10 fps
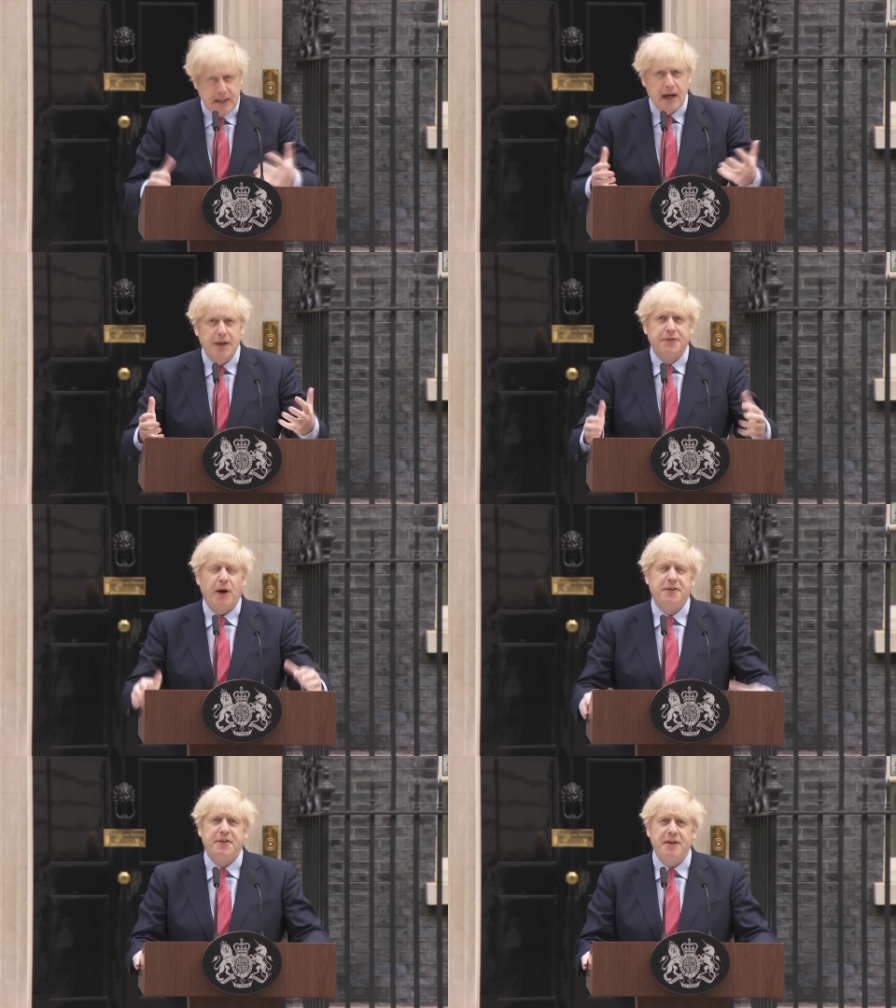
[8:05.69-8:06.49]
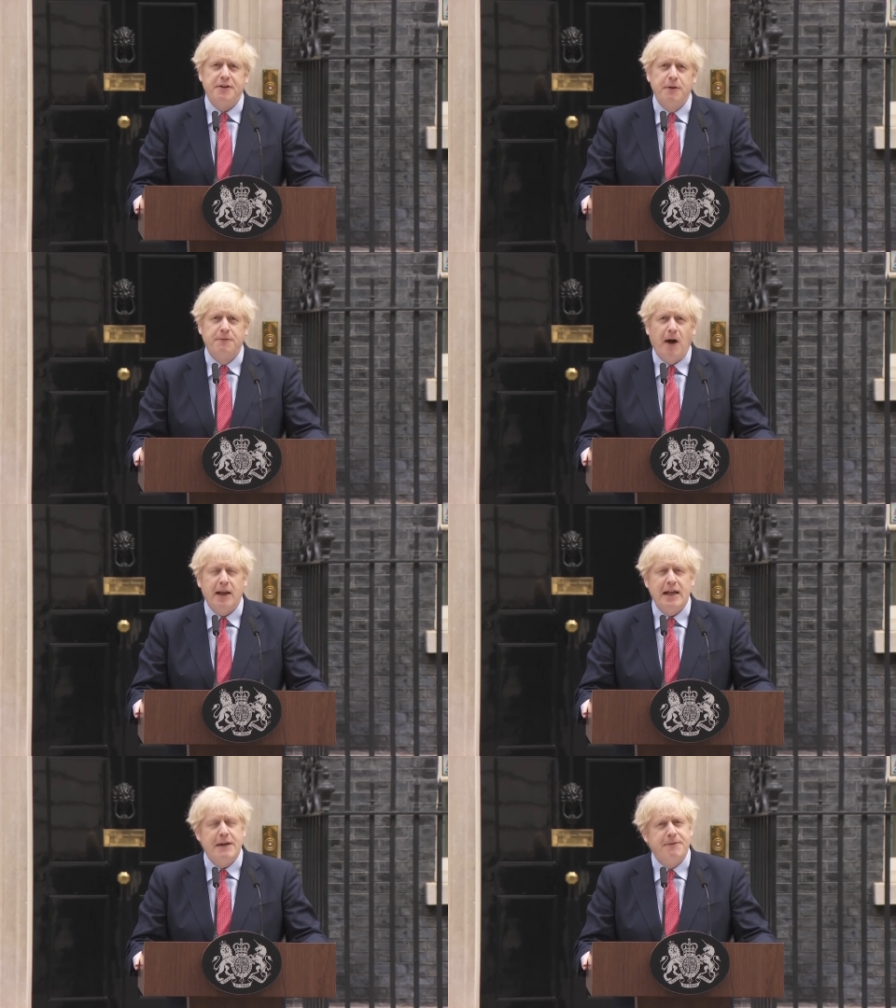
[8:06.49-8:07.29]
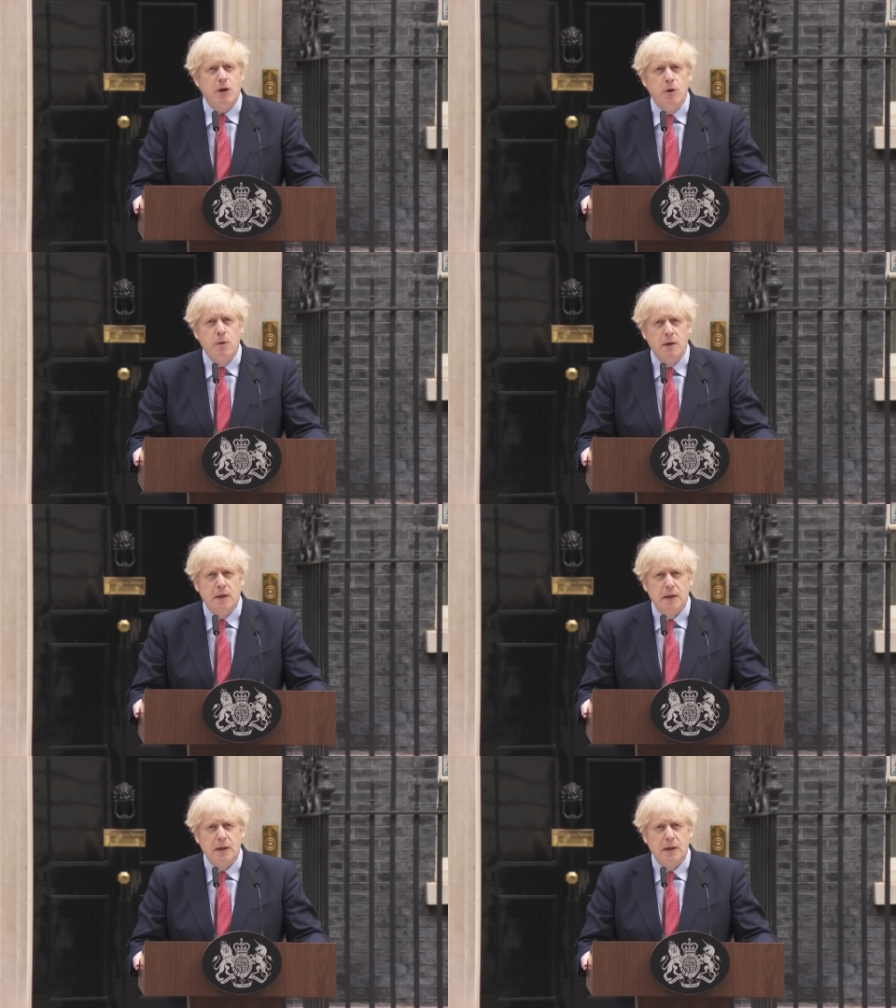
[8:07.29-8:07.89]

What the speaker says: And so I say to you finally, if you